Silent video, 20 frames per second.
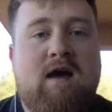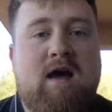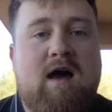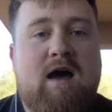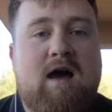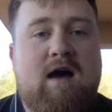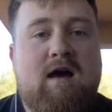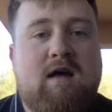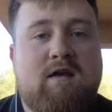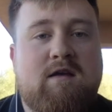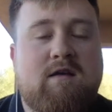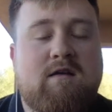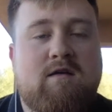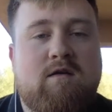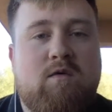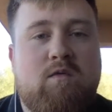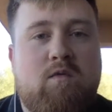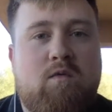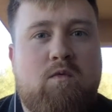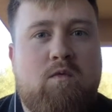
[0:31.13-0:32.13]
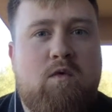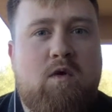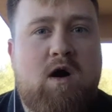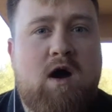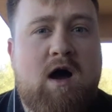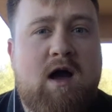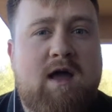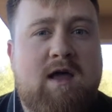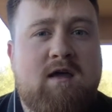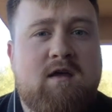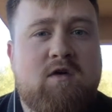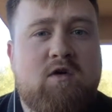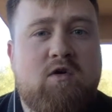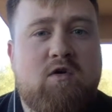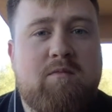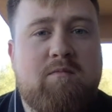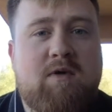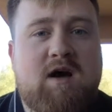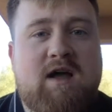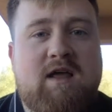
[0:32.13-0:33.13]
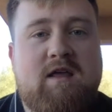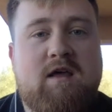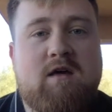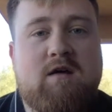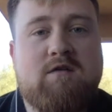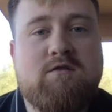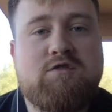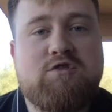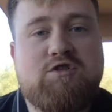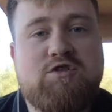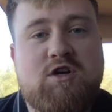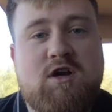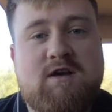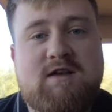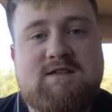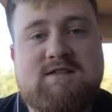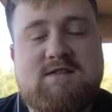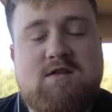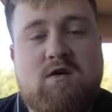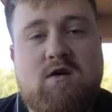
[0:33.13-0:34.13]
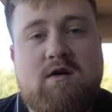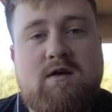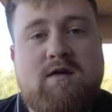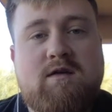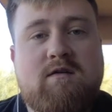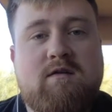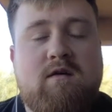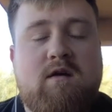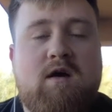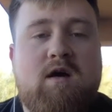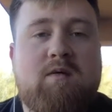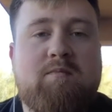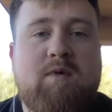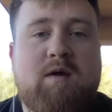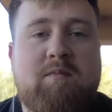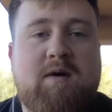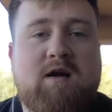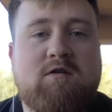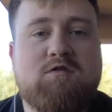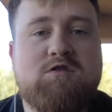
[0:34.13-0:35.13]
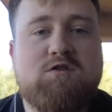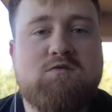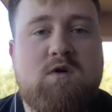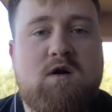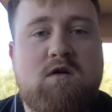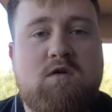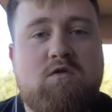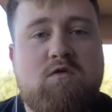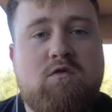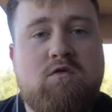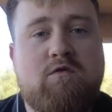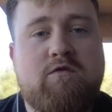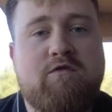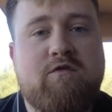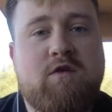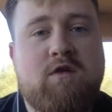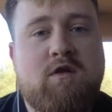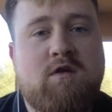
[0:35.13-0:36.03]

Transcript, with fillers: And I got my journey started about 12